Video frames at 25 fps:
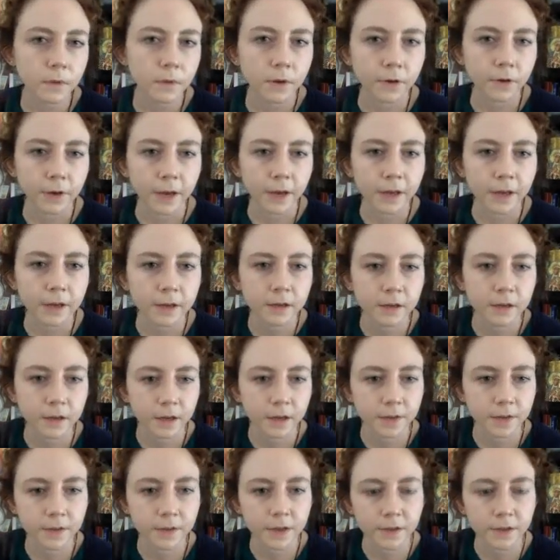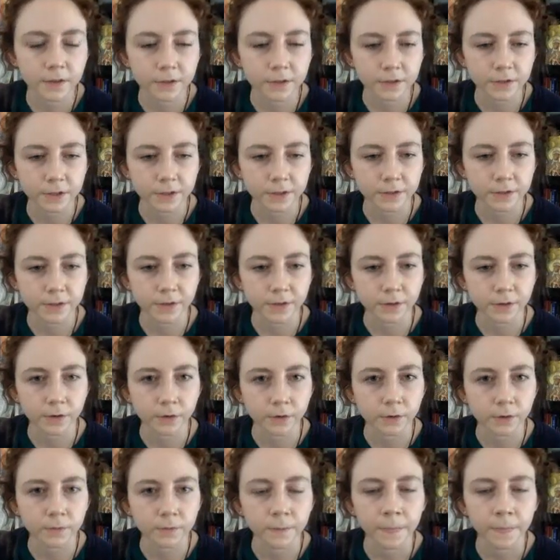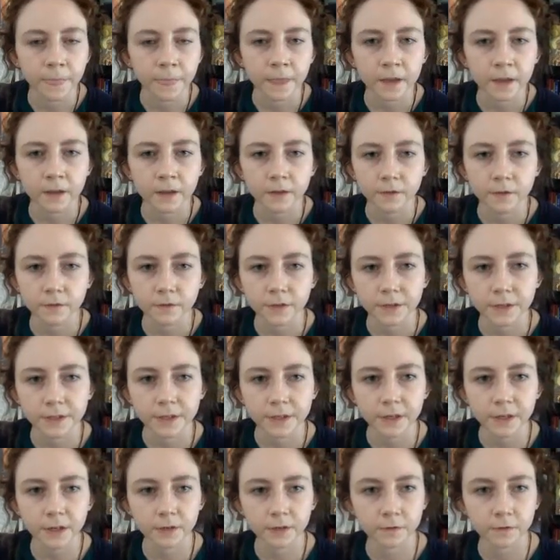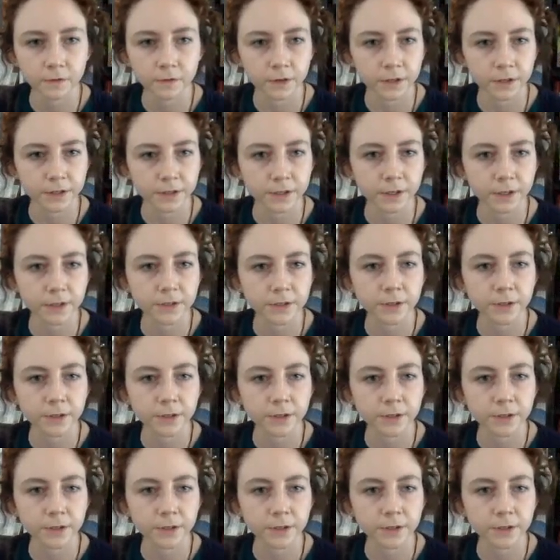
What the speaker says: Okay, and then there's also Vrsa and Vrsa.